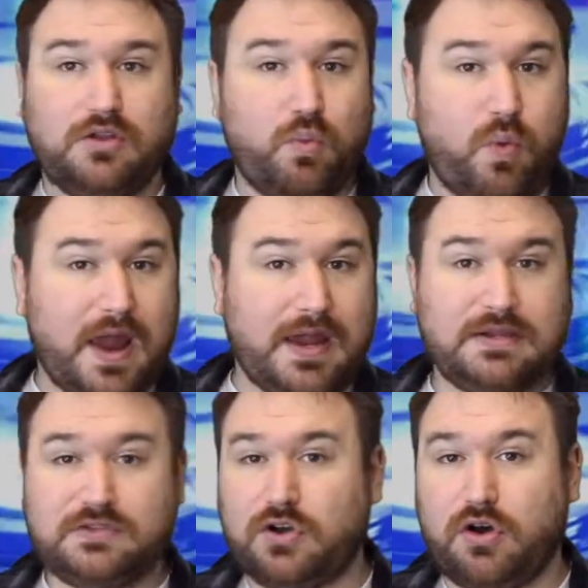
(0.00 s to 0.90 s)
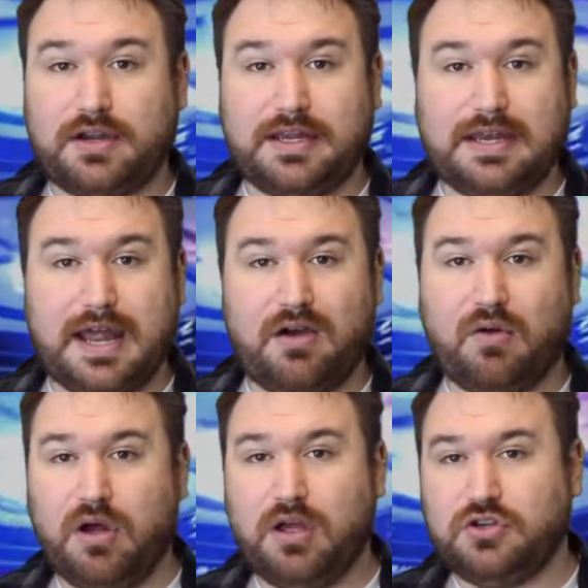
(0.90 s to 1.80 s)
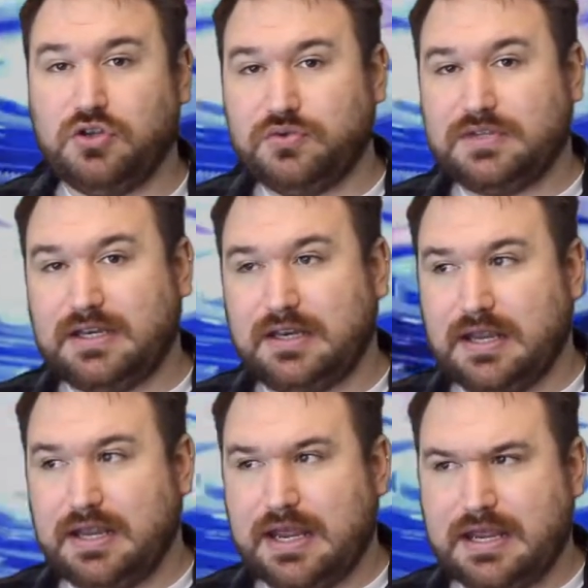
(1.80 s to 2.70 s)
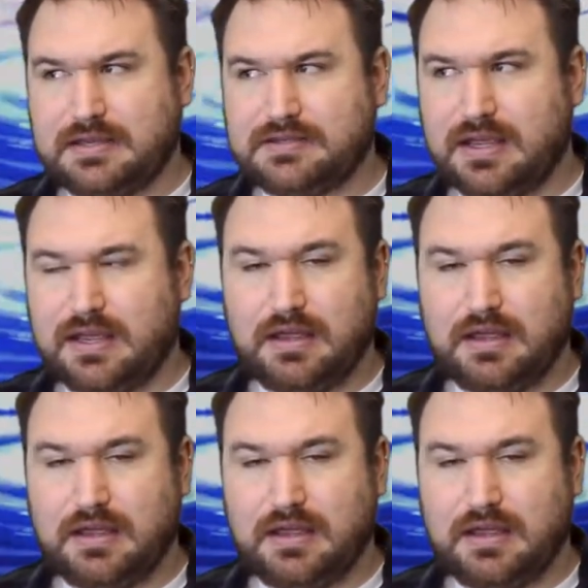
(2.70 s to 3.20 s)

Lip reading: the way he's talking now, using his,